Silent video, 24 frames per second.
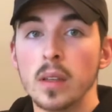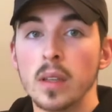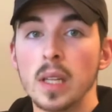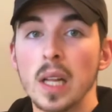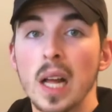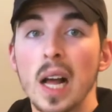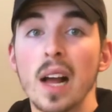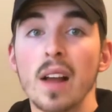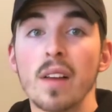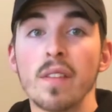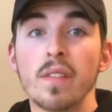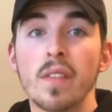
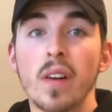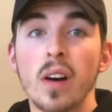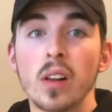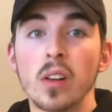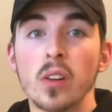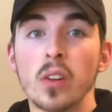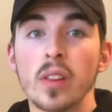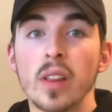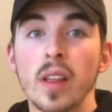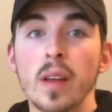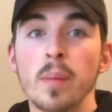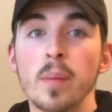I
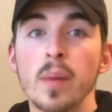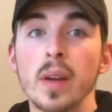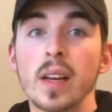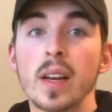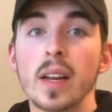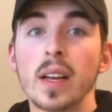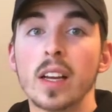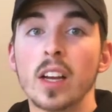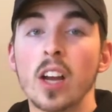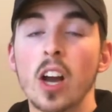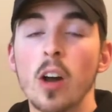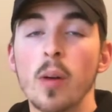follow them and
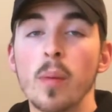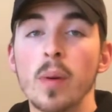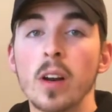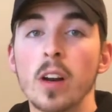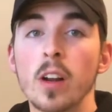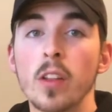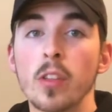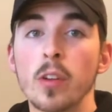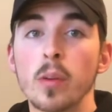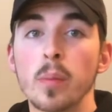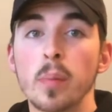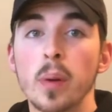I comment
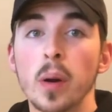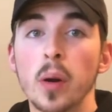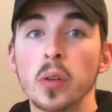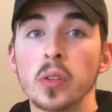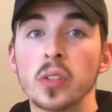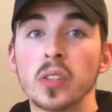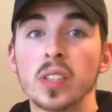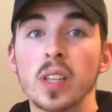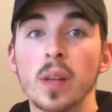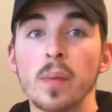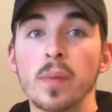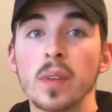on their
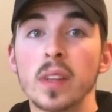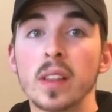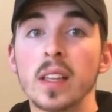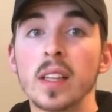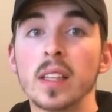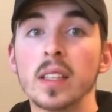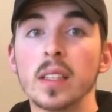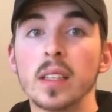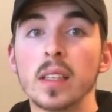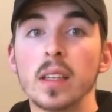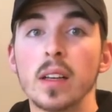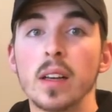posts something
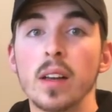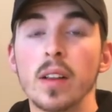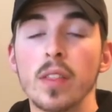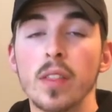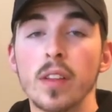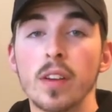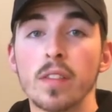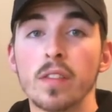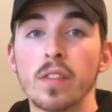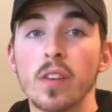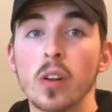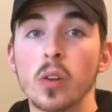that
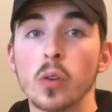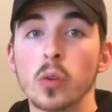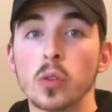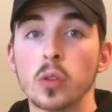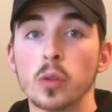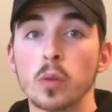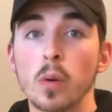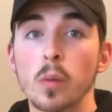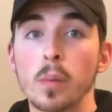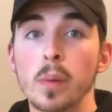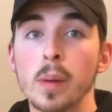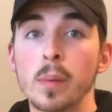their
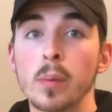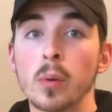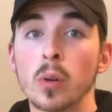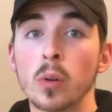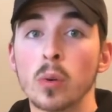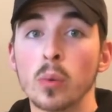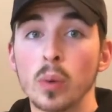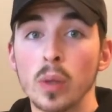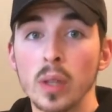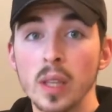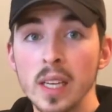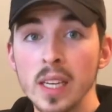followers will be able to
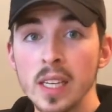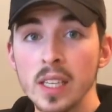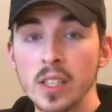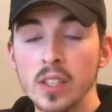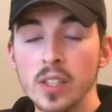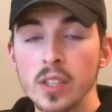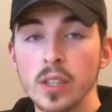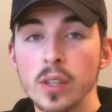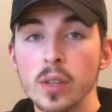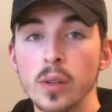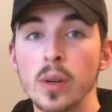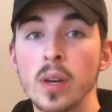relate
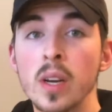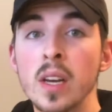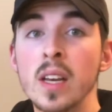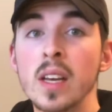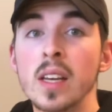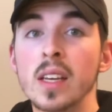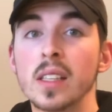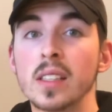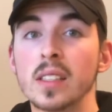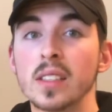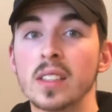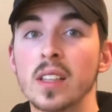to
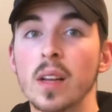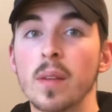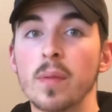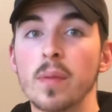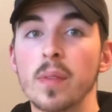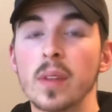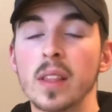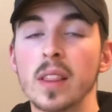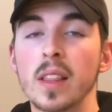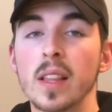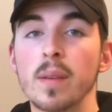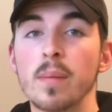and
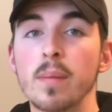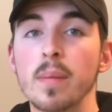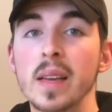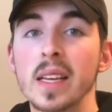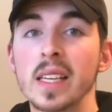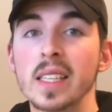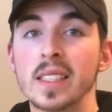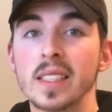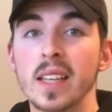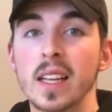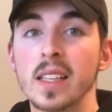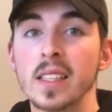something that
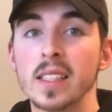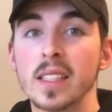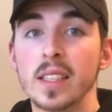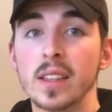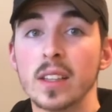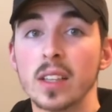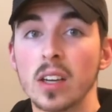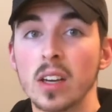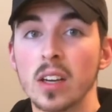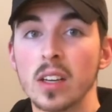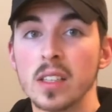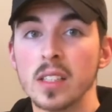makes sense in
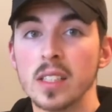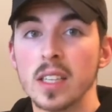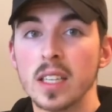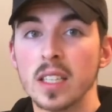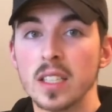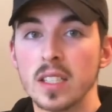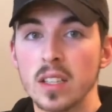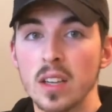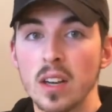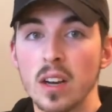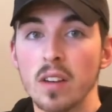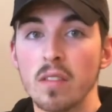the
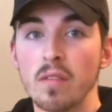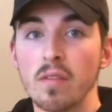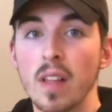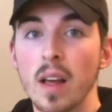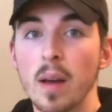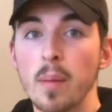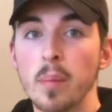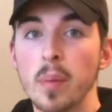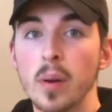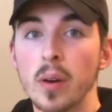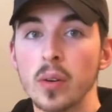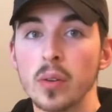context of
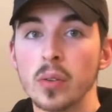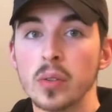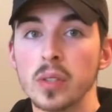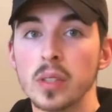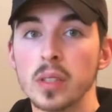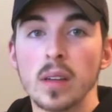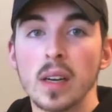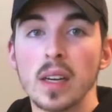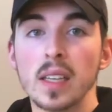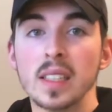that post.